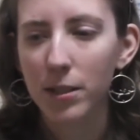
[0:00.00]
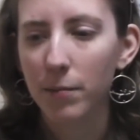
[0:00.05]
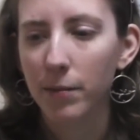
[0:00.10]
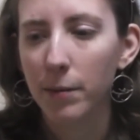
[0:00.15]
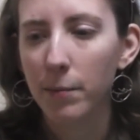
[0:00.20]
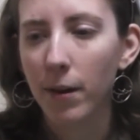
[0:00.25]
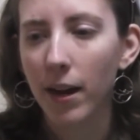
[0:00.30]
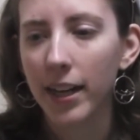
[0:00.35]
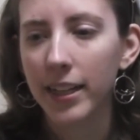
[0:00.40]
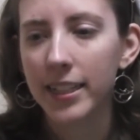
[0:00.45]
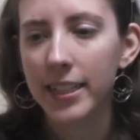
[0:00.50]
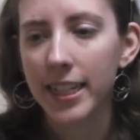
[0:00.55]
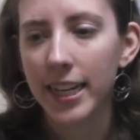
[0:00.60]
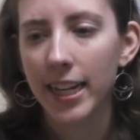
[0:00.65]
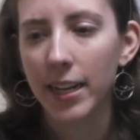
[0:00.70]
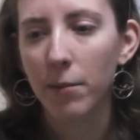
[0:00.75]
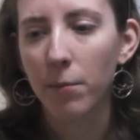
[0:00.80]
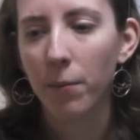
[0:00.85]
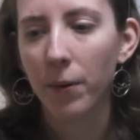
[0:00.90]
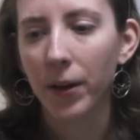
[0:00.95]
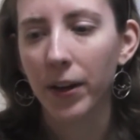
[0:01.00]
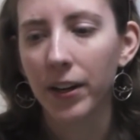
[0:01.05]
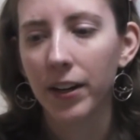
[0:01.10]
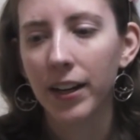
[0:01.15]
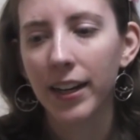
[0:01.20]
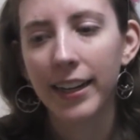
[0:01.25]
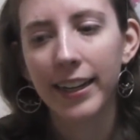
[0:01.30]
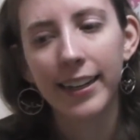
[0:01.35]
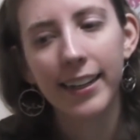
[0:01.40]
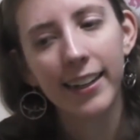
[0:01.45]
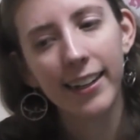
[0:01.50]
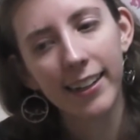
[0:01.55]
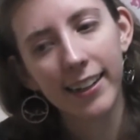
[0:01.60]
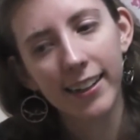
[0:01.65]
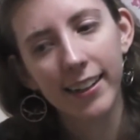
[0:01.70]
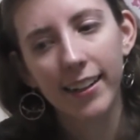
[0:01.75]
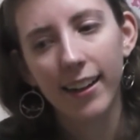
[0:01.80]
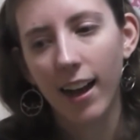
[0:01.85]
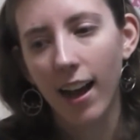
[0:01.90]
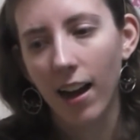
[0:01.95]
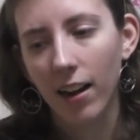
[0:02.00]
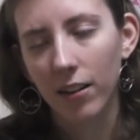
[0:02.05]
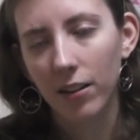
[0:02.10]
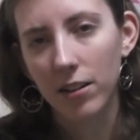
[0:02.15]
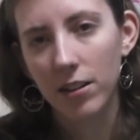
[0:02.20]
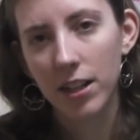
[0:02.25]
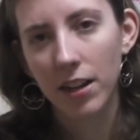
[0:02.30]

I mean, mine did, but I don't know,